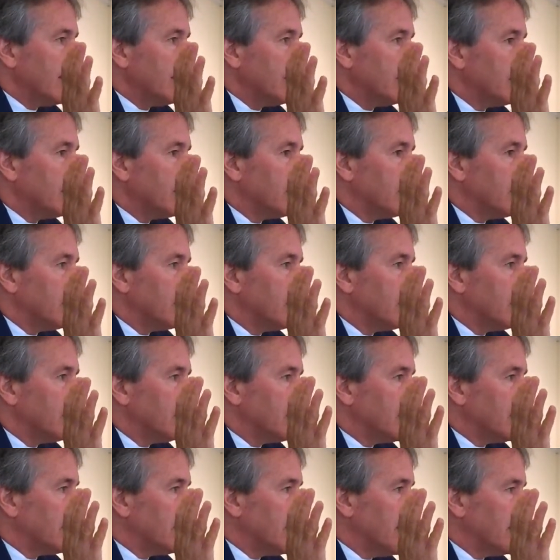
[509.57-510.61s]

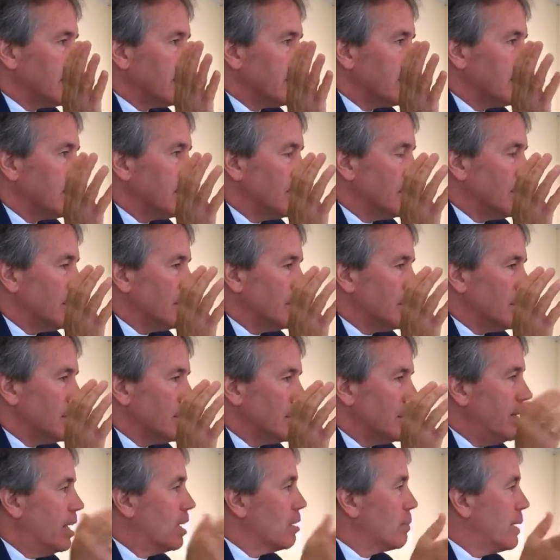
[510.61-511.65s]
It just says,
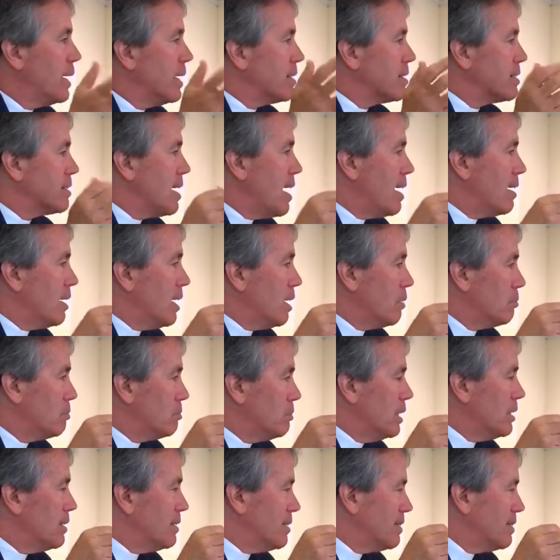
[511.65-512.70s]
the young man sat up.